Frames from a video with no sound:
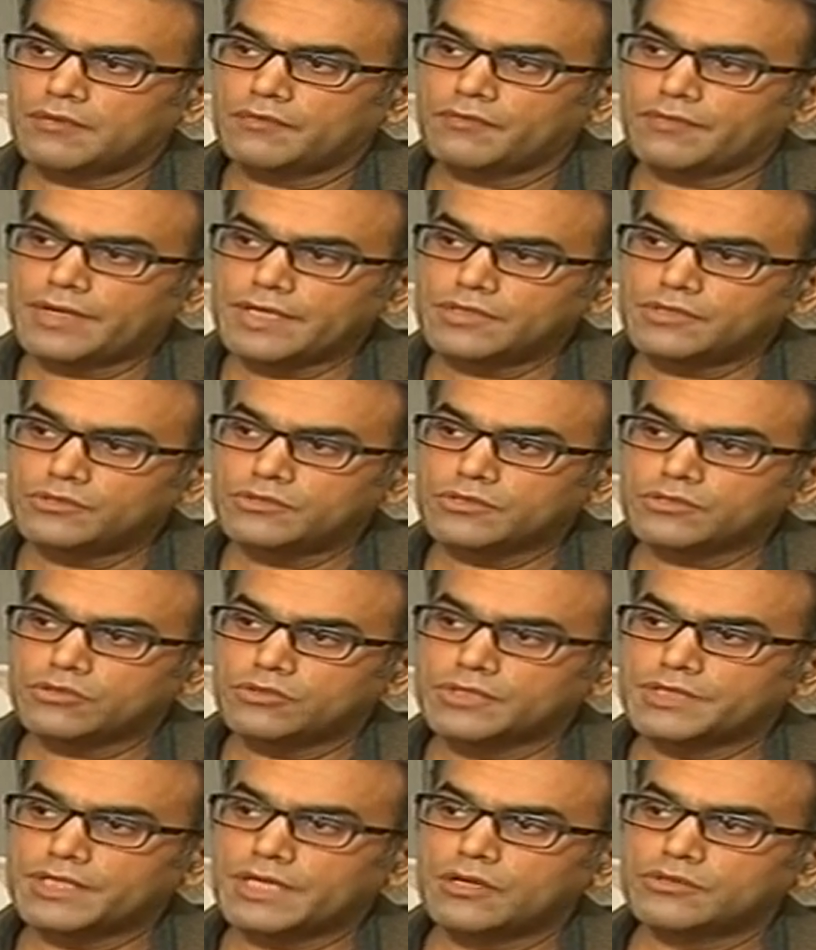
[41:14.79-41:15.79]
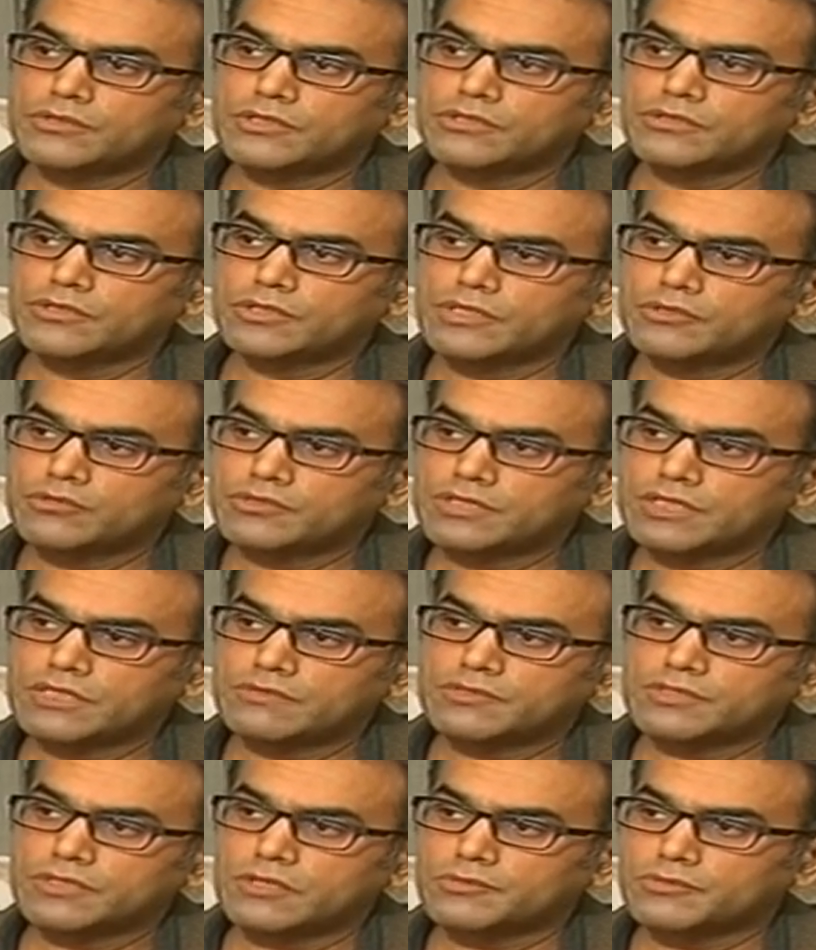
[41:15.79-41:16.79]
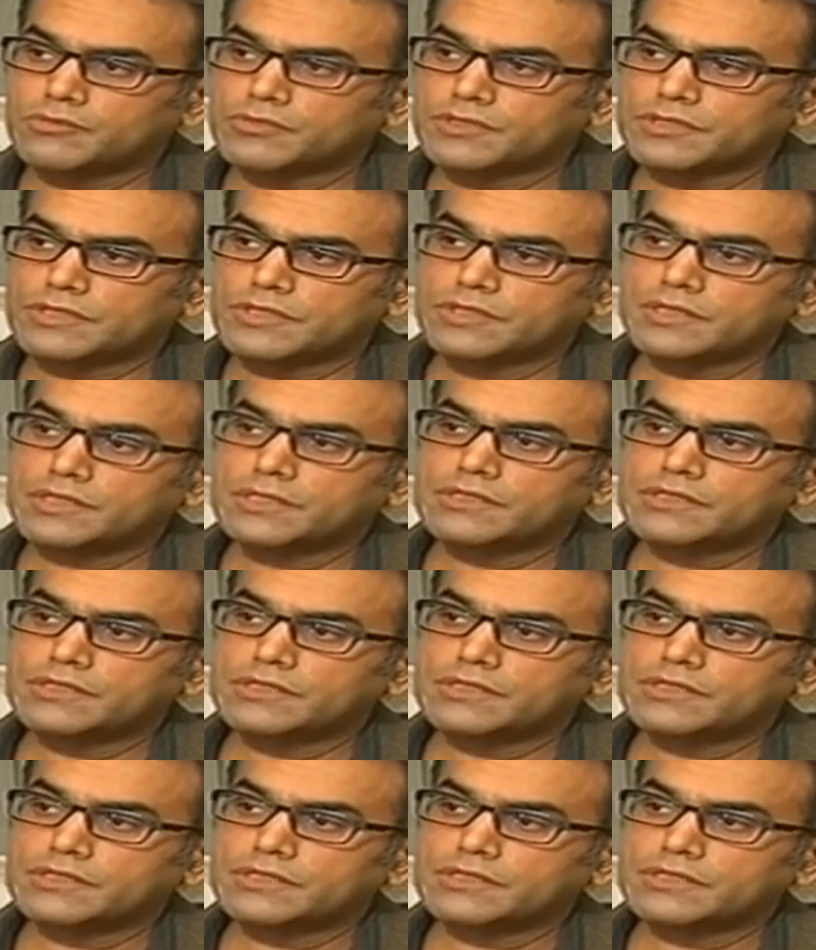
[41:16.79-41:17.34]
When you tone down, you negotiate with the opposition.